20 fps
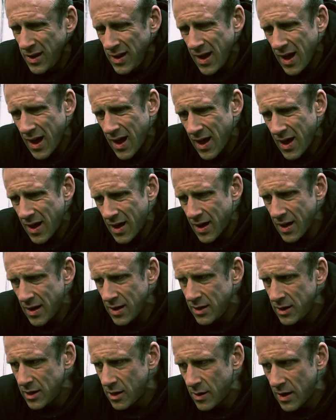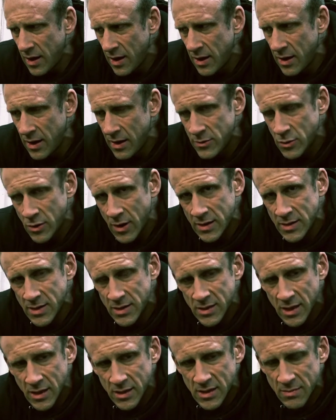Yeah, you know, I try to
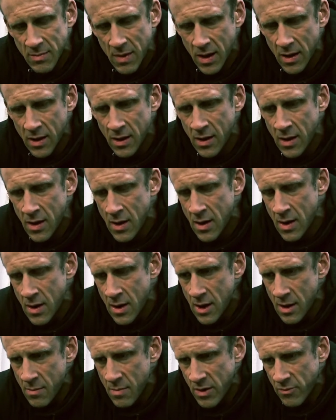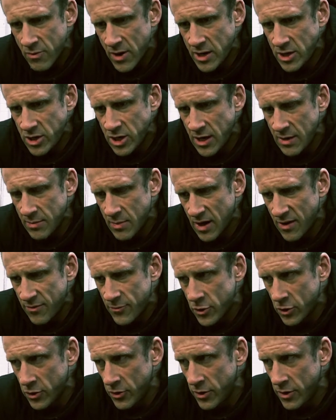stick to my regime that
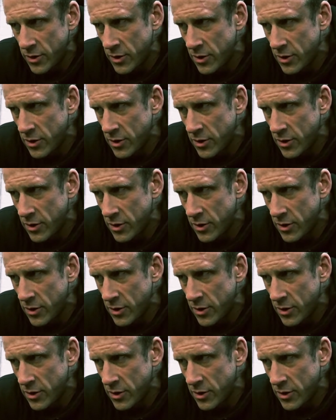I've done